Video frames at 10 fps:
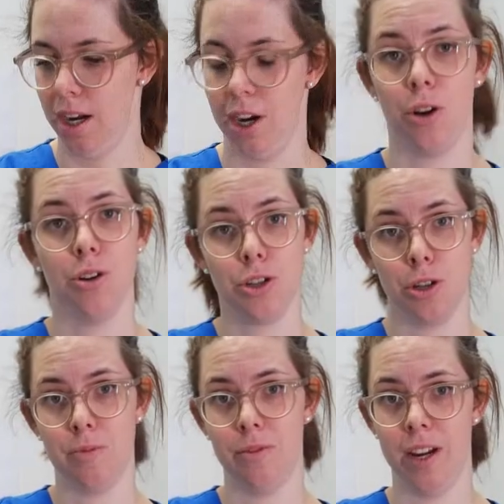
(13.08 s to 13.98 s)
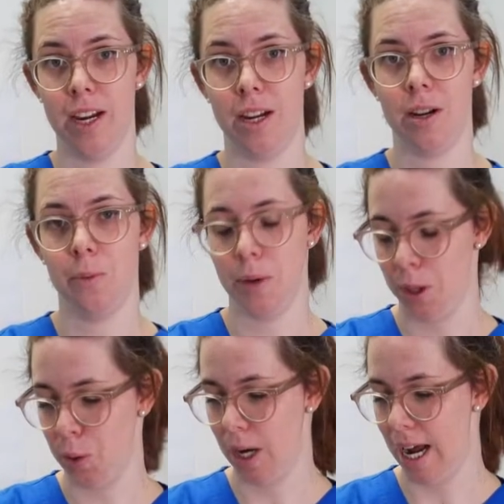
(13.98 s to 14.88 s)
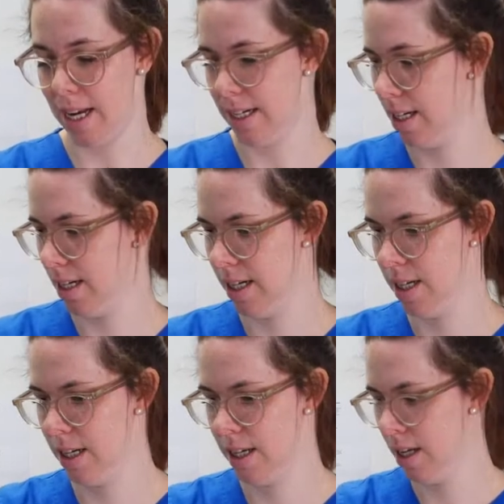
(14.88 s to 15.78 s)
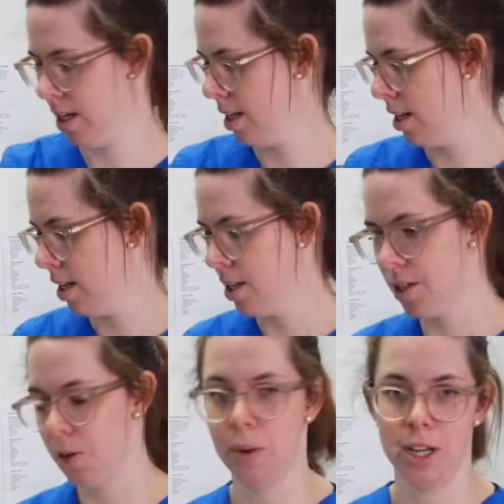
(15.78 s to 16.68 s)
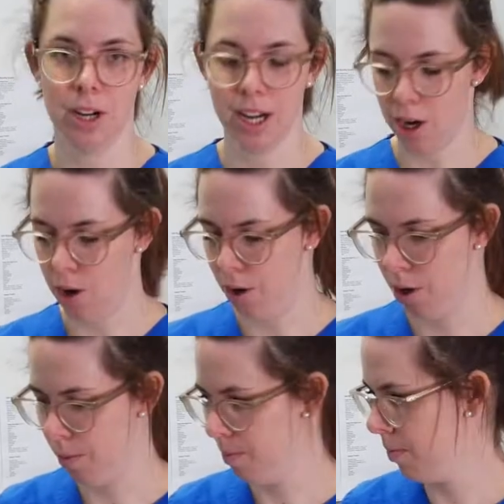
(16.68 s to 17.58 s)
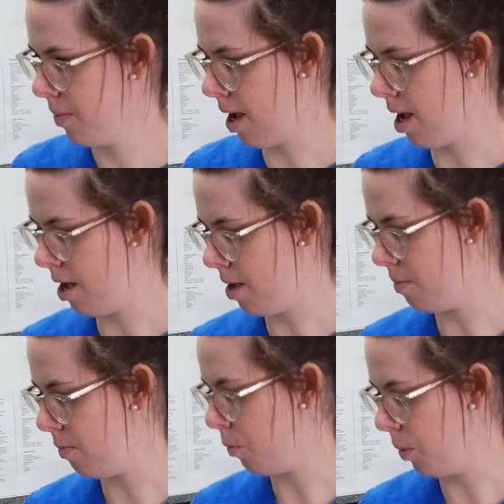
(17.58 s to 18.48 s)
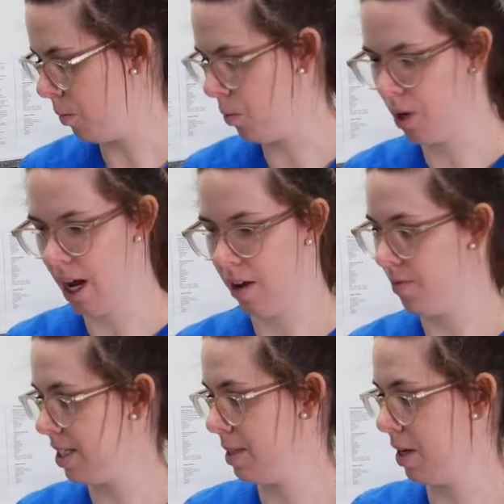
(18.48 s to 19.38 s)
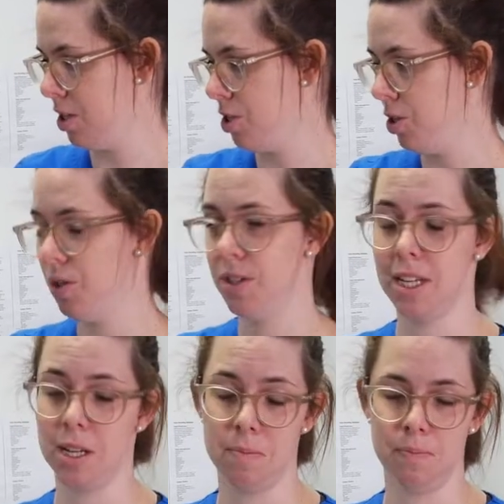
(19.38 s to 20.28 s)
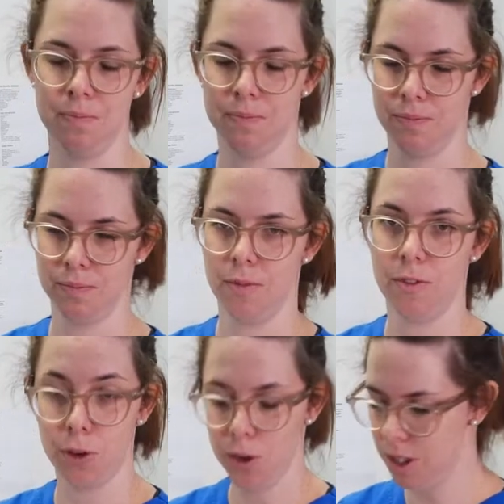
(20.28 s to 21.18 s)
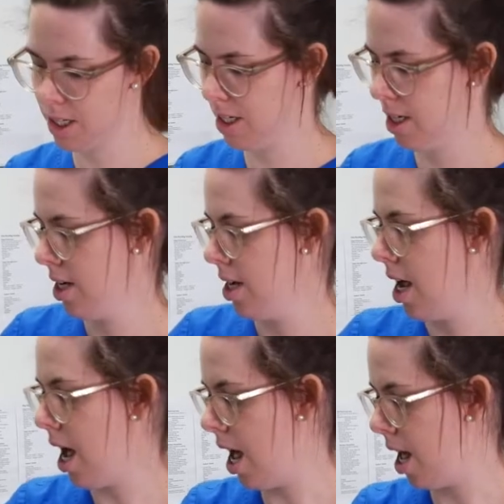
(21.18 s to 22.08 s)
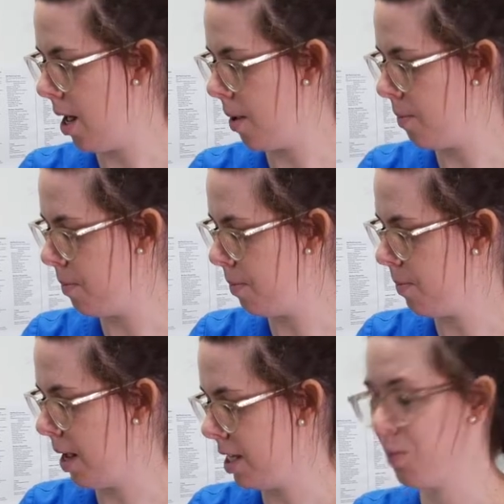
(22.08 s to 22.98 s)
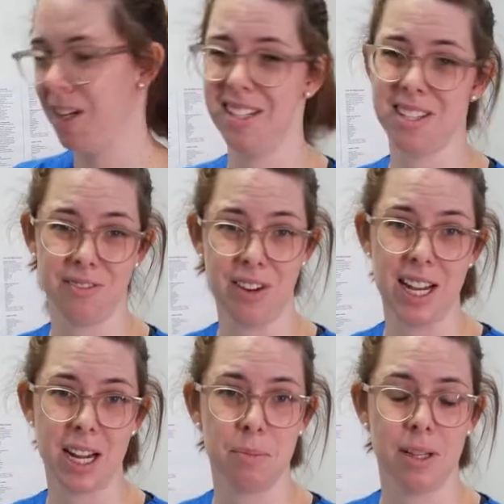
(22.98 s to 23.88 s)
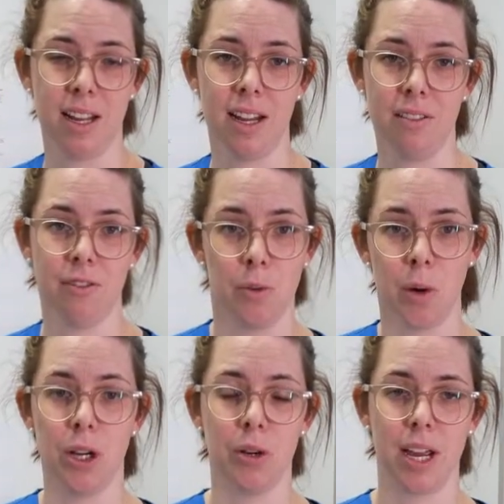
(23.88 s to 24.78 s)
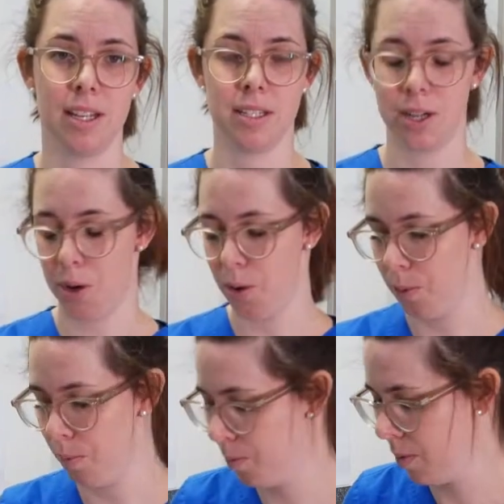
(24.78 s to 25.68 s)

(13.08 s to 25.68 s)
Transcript: an O-tube feed with your cat. So when you get home, we would have dispensed you some food, as well as a feeding plan for while your cat's at home